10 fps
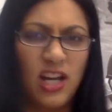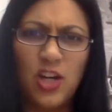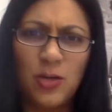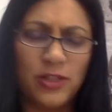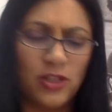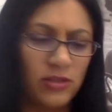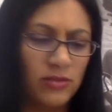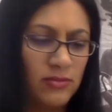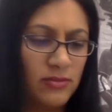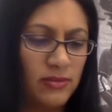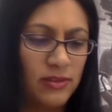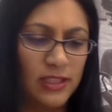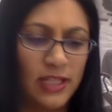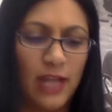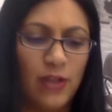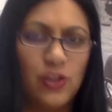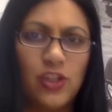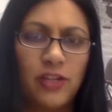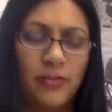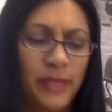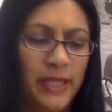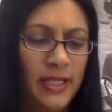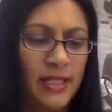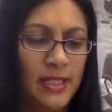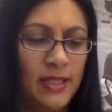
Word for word: Unoriginal. The title should have been